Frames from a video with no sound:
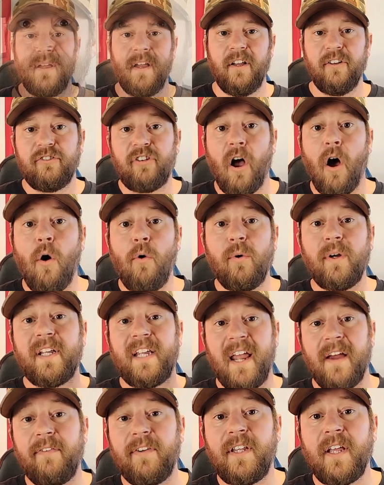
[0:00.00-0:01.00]
So,
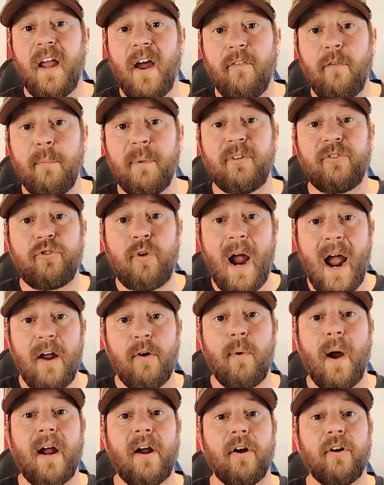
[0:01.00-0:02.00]
given the government's track
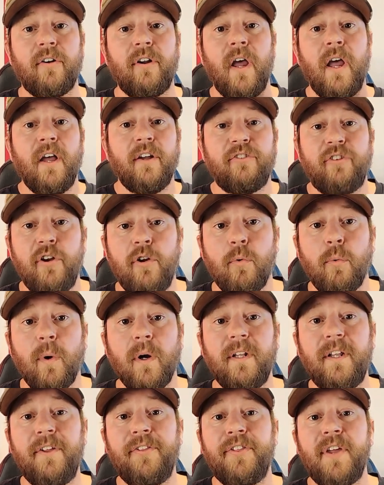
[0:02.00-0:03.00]
record, do you
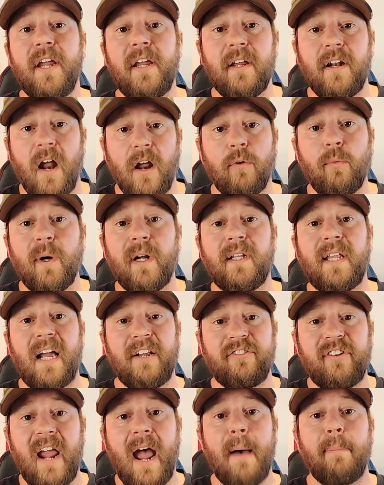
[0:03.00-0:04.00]
really think an unrealized
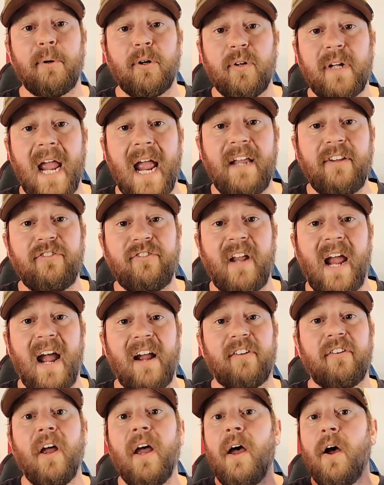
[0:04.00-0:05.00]
capital gains
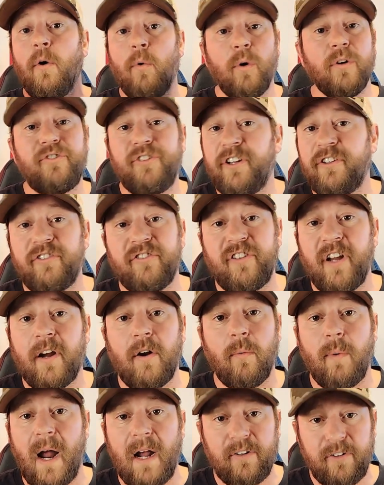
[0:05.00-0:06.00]
tax will just stick
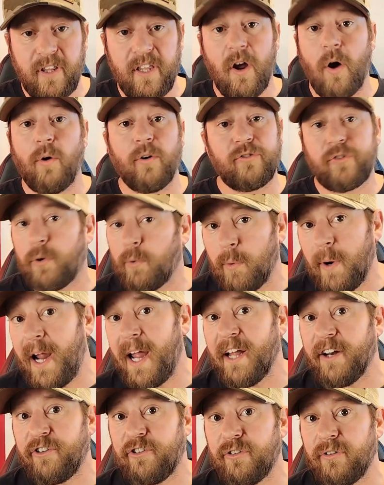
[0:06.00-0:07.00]
around to the ultra
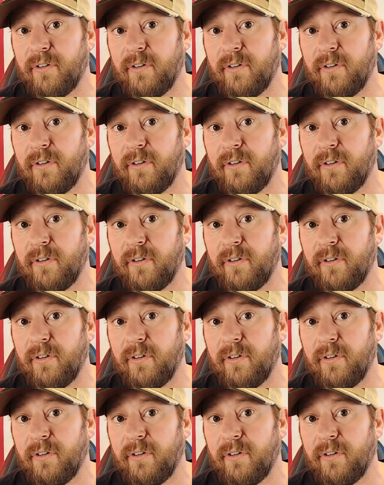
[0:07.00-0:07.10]
rich?